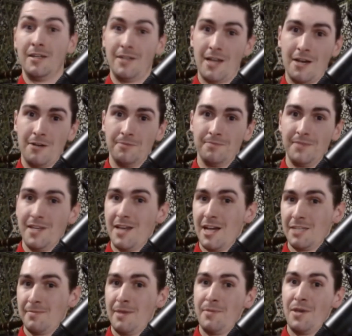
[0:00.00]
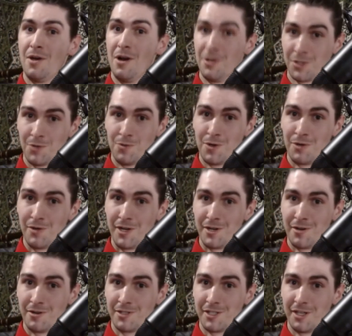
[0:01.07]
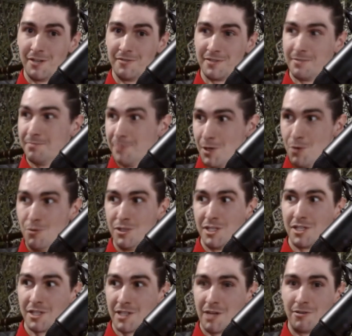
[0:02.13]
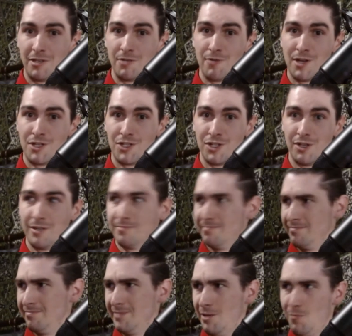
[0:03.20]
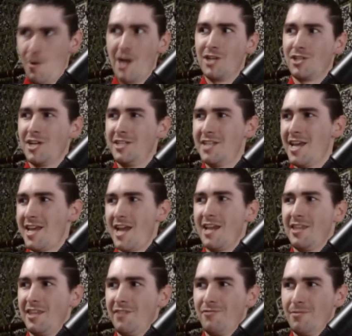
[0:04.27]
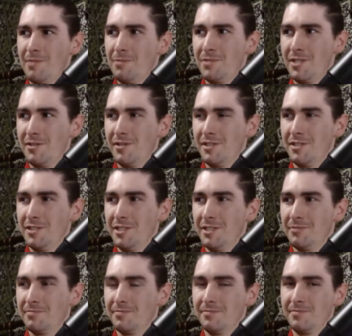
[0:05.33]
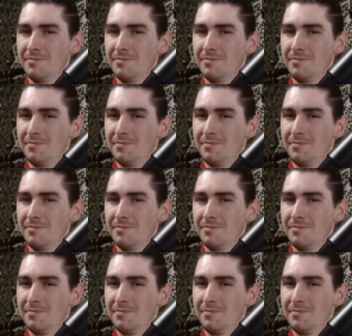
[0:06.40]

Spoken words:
Now, you guys may be also wondering to yourselves, who is this clown in a red shirt, and why should I take anything from him seriously?